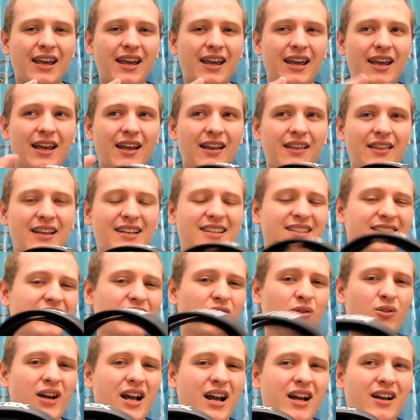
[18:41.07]
they still
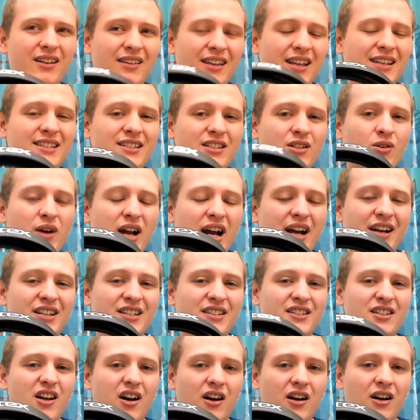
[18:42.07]
kind of
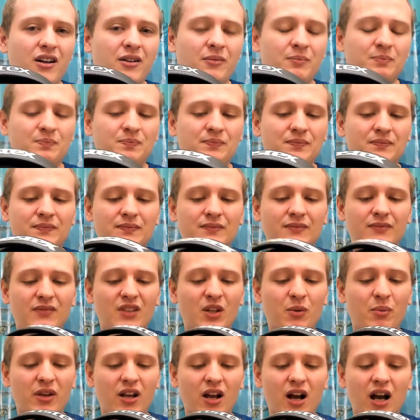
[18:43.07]
suck, to
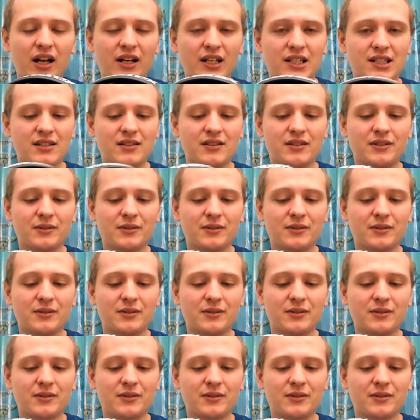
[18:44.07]
be honest.